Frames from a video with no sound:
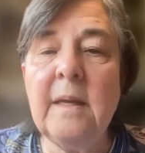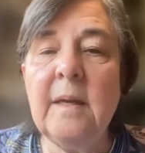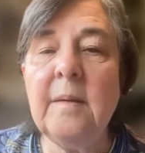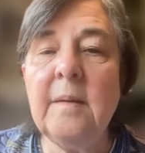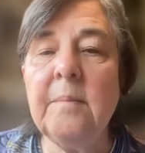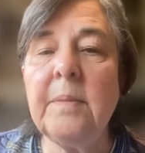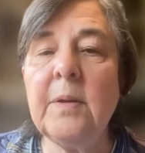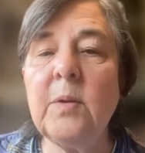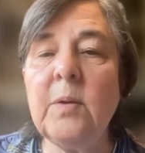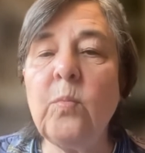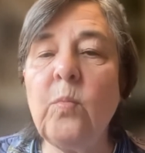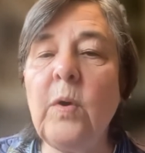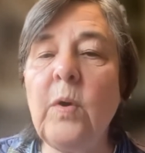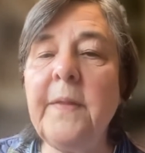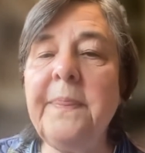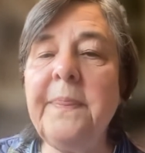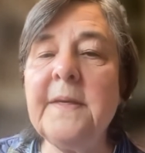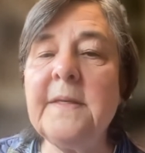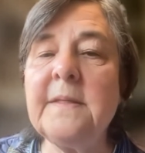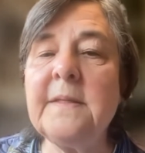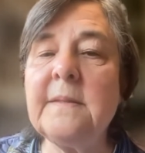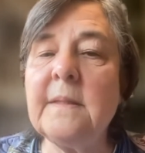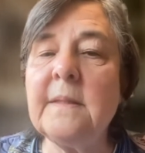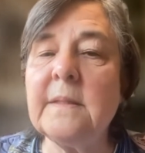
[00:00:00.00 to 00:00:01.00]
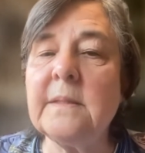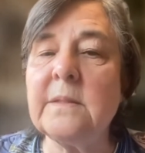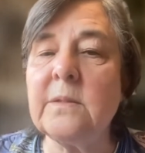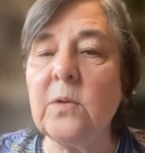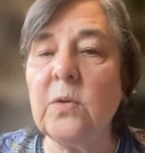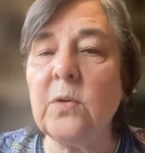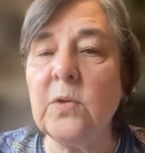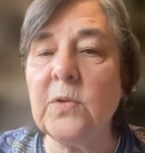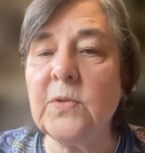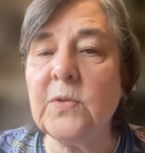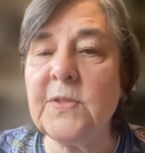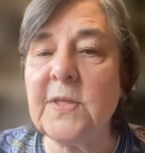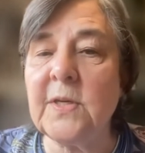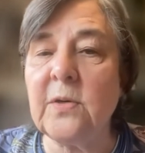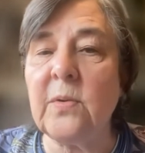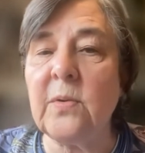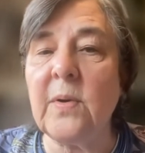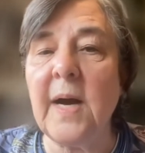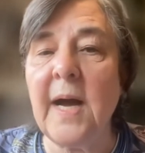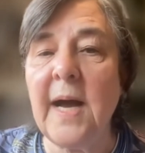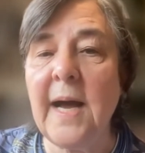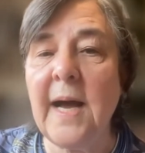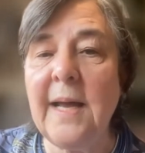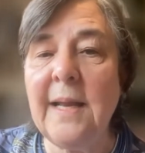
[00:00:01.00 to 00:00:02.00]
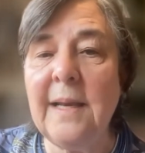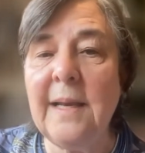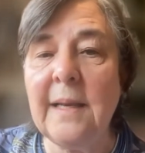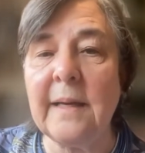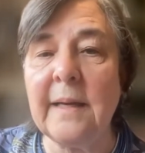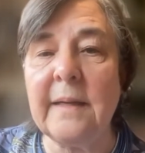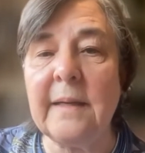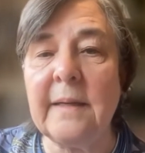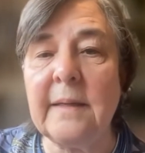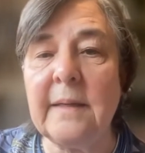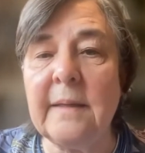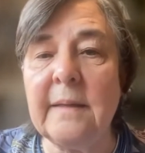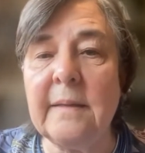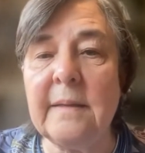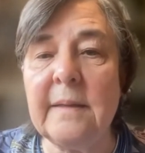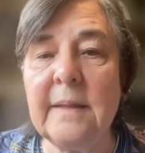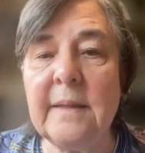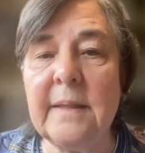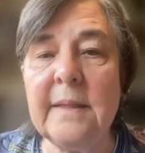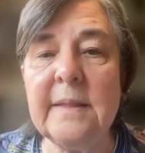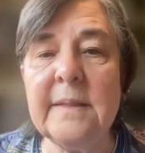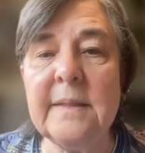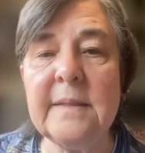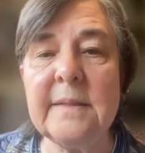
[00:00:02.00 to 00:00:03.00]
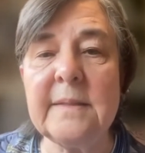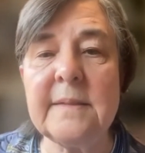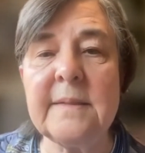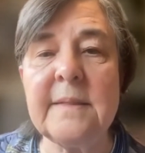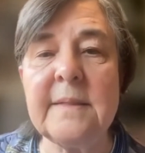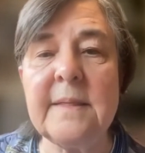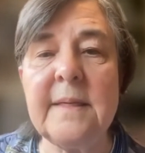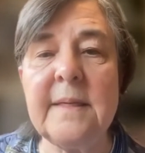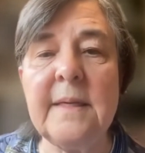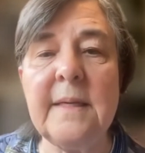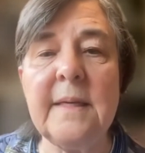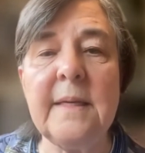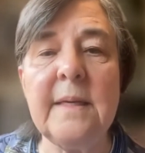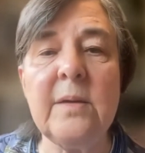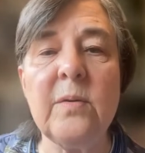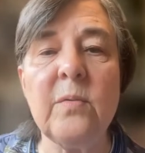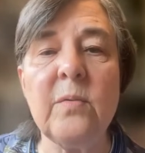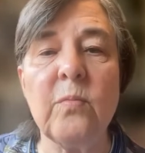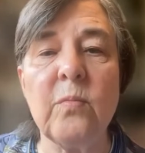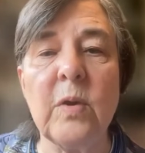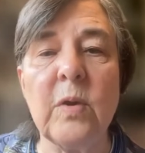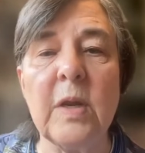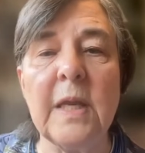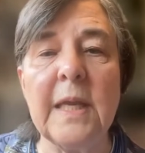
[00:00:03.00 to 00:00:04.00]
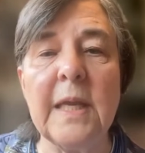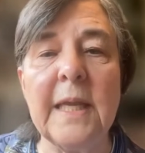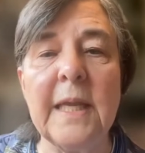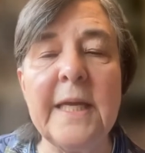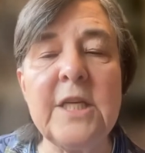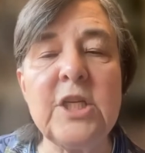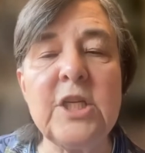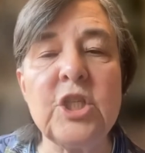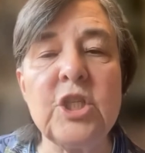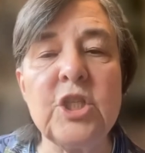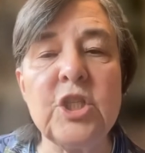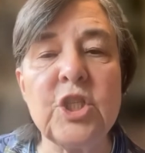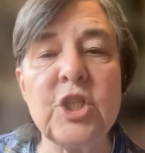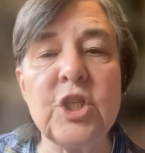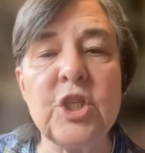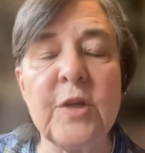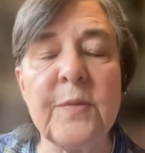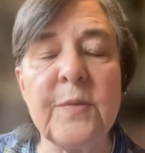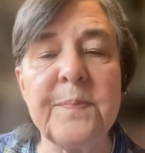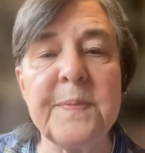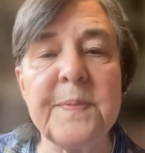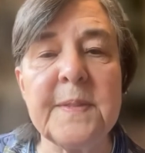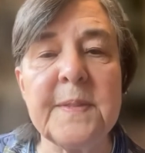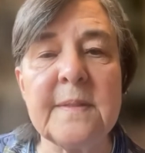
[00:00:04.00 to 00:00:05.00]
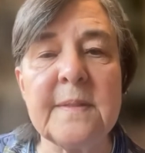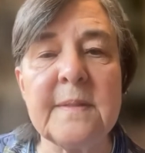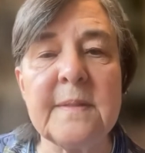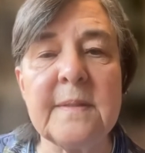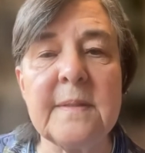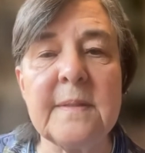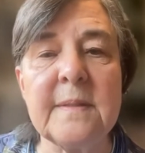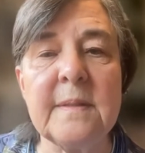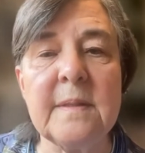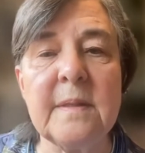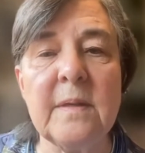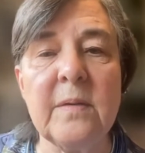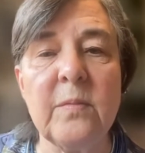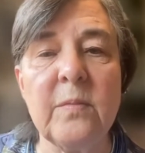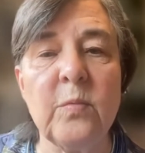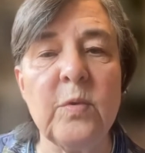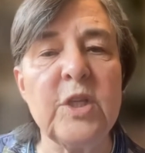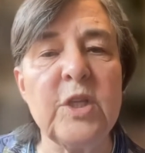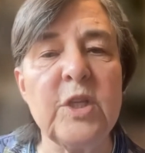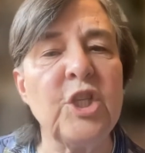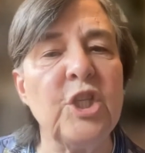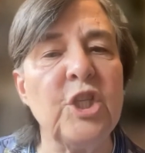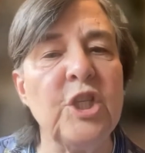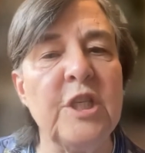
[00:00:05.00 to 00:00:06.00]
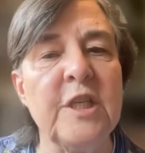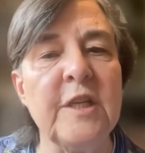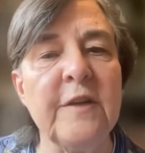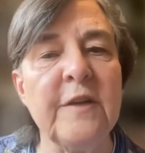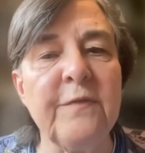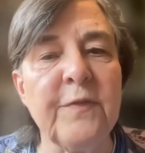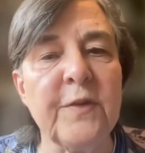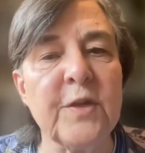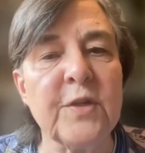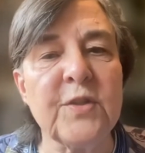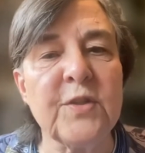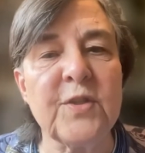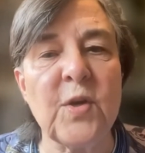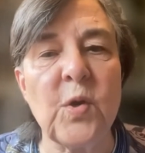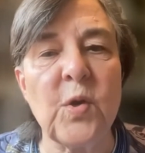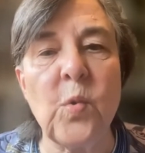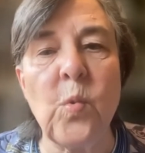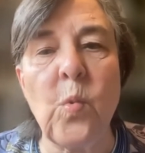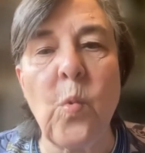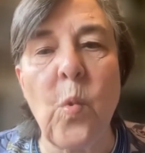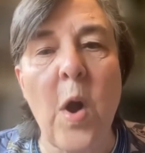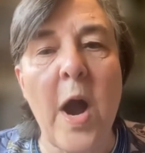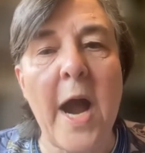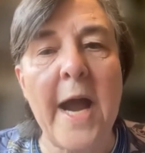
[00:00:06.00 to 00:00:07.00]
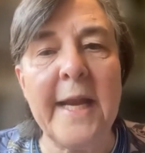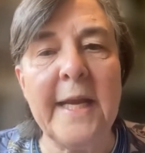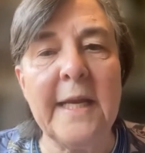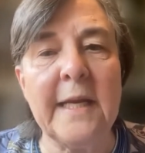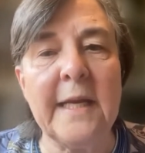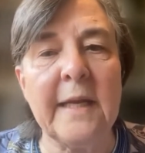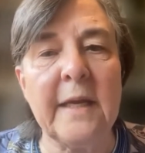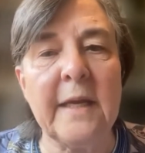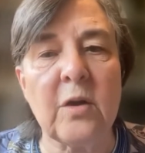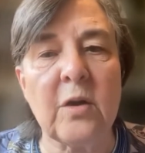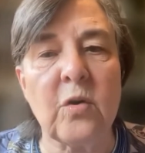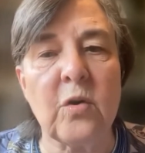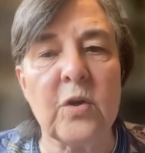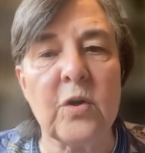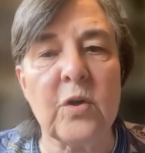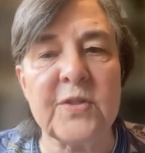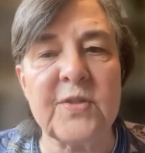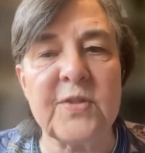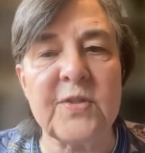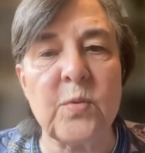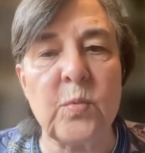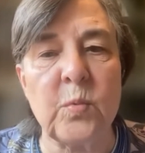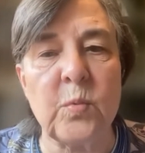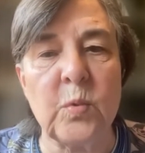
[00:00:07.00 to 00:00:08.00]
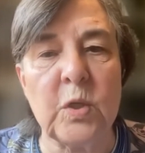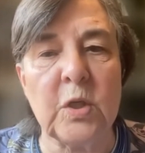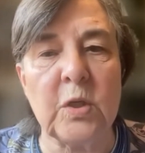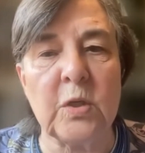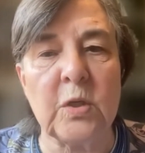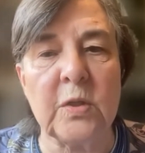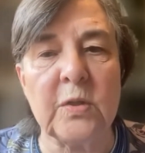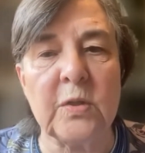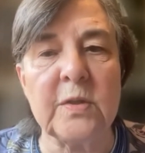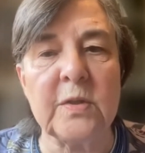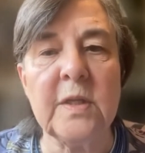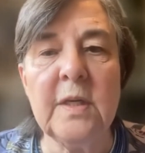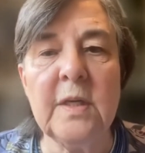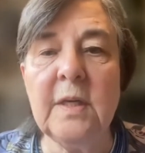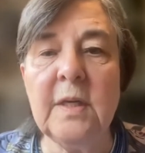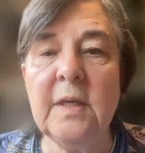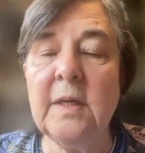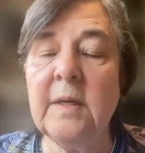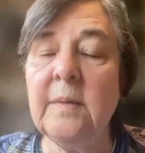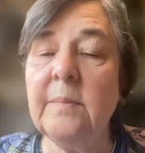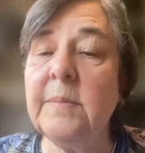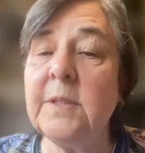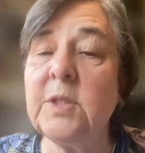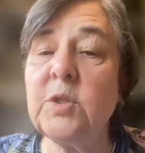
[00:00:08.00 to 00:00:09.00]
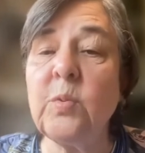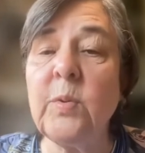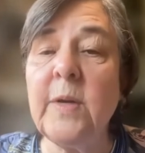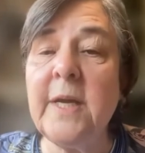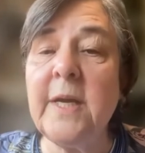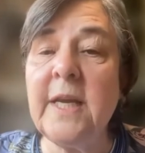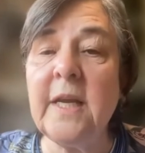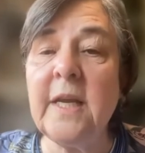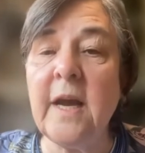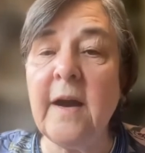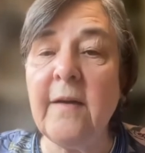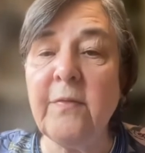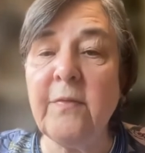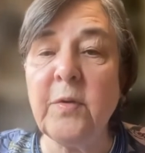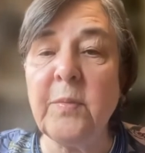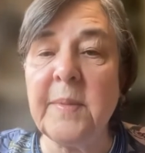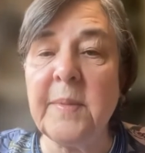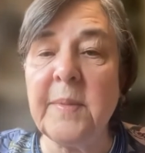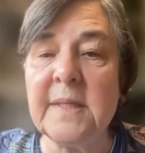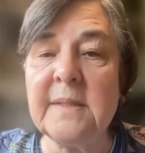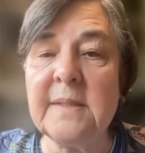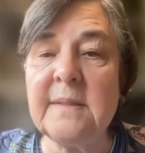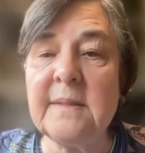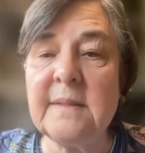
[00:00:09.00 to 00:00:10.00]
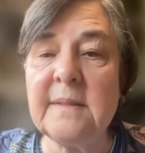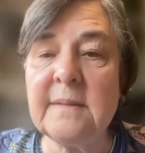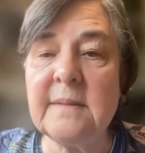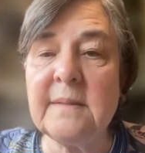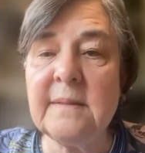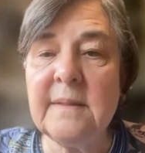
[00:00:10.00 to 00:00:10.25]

But what this has also highlighted is the relationships which differ so widely across the world between governments